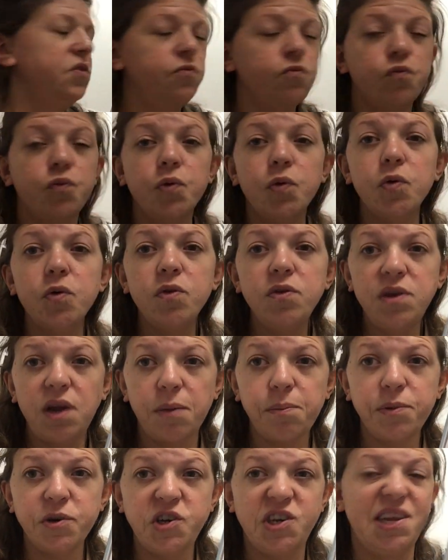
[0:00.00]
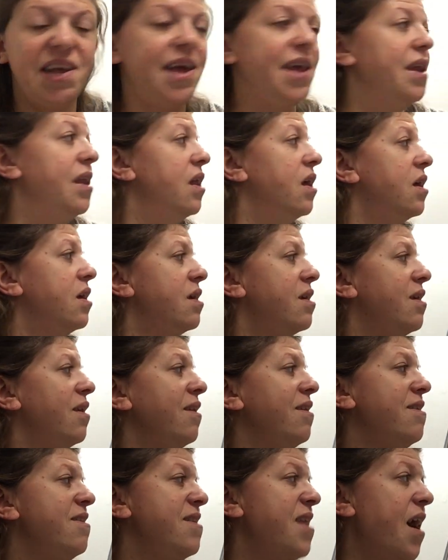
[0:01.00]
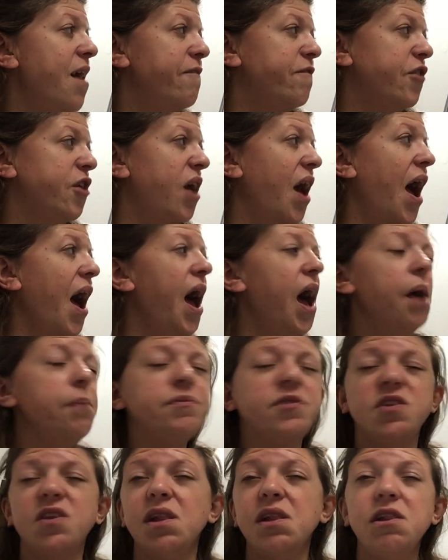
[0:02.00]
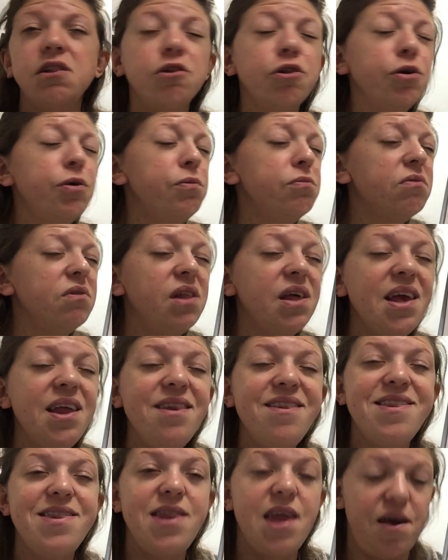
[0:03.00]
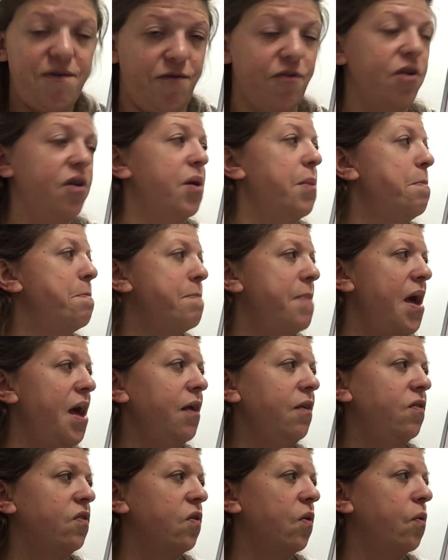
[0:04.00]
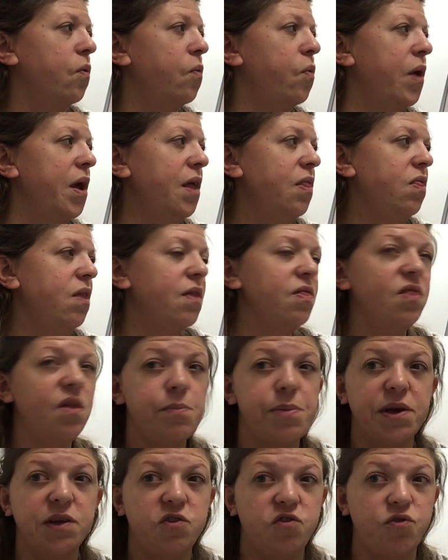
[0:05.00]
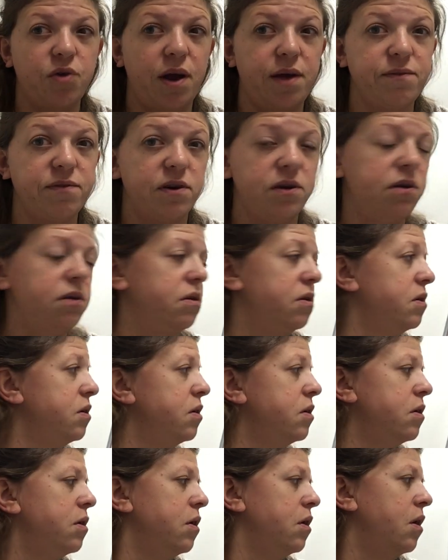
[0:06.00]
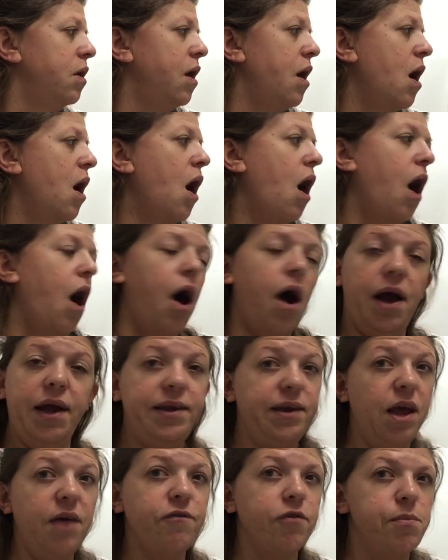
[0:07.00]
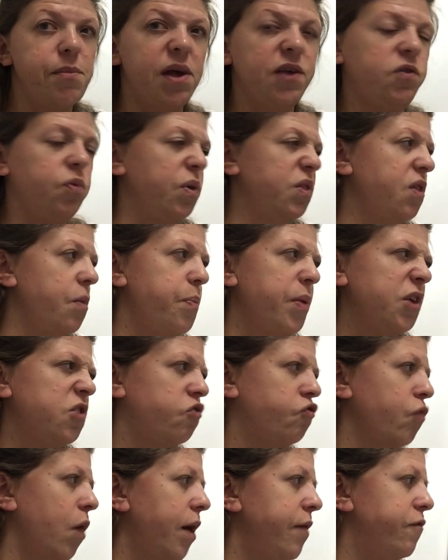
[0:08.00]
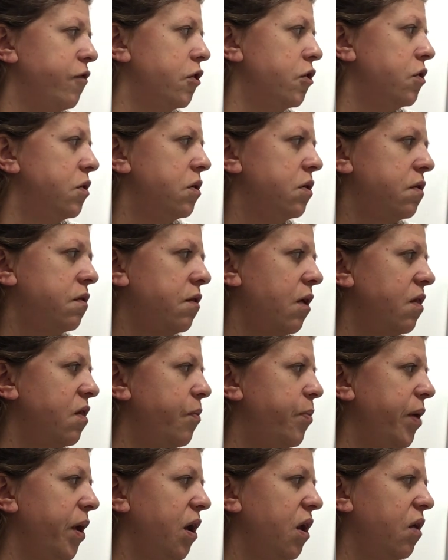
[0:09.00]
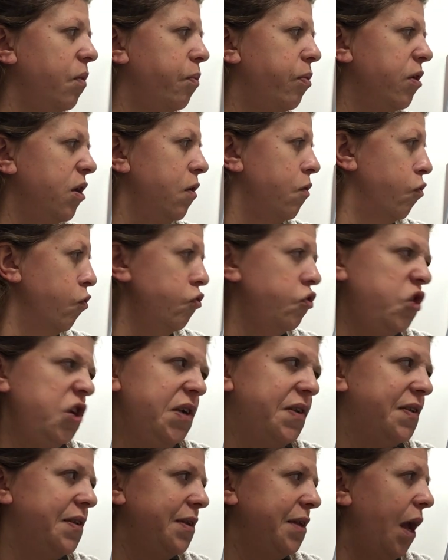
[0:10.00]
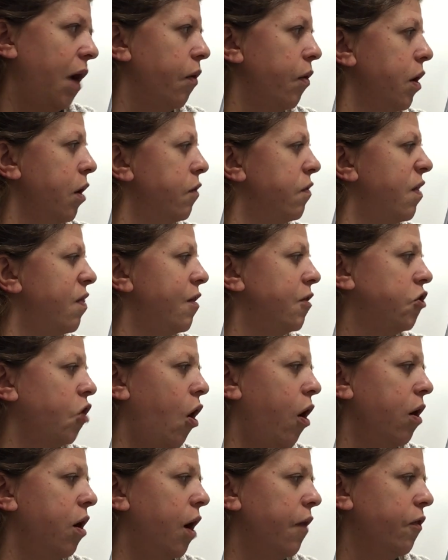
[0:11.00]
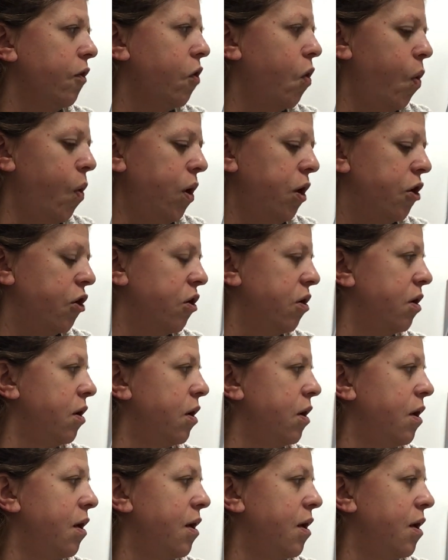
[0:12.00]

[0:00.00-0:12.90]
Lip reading: Rule number 10. Never, absolutely never mess with the bus driver. I never mess with the bus driver, said the big kid bully. Who's she scarier than the dog on the corner?